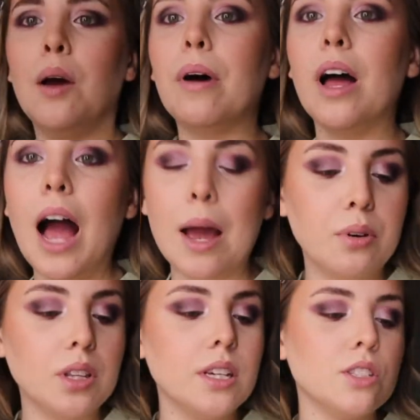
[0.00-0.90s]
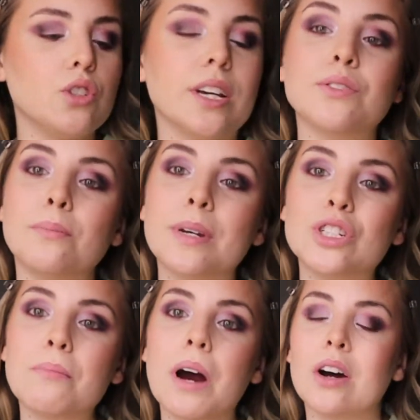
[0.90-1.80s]
But I put this
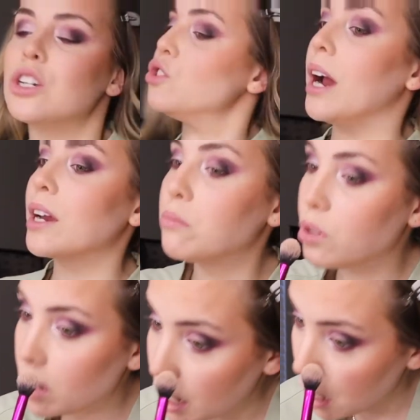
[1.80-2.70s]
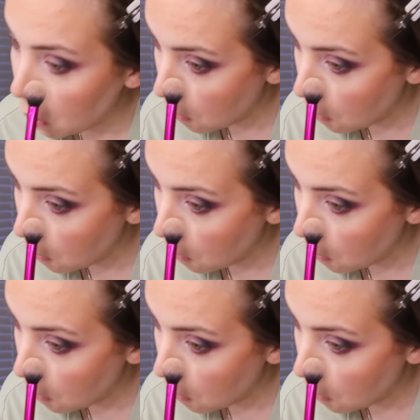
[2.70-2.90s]
transformation powder, Dragun Beauty,